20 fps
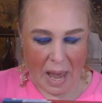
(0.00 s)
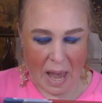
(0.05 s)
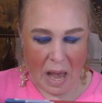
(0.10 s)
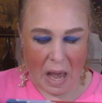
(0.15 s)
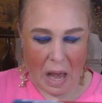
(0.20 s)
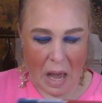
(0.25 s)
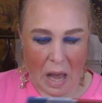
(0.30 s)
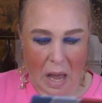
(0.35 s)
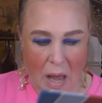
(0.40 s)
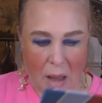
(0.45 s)

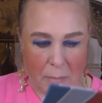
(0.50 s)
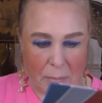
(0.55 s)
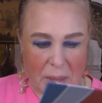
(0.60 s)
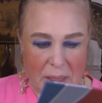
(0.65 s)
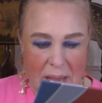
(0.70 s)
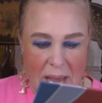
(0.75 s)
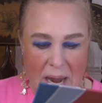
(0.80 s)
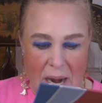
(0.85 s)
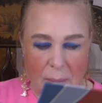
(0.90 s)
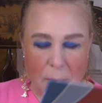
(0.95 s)
Um, and
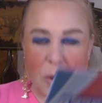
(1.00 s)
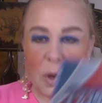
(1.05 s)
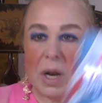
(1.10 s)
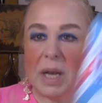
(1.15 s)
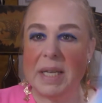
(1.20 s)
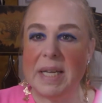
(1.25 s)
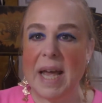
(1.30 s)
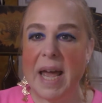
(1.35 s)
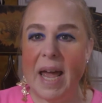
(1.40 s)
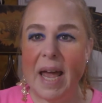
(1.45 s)
then I'm going
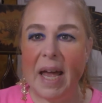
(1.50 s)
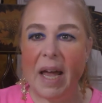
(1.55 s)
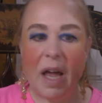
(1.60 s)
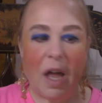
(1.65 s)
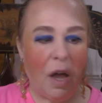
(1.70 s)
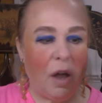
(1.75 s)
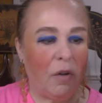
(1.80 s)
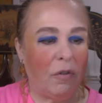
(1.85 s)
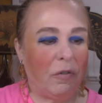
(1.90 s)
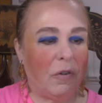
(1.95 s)
to take
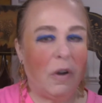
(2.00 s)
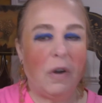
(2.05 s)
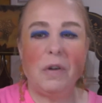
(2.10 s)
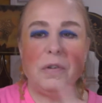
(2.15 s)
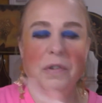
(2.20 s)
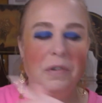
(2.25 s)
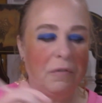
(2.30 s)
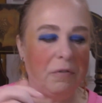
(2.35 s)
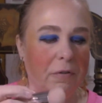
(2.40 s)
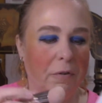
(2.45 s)

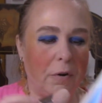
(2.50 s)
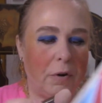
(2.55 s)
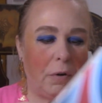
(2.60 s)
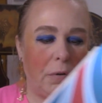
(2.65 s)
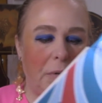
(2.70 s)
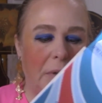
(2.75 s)
Frozen Fruit,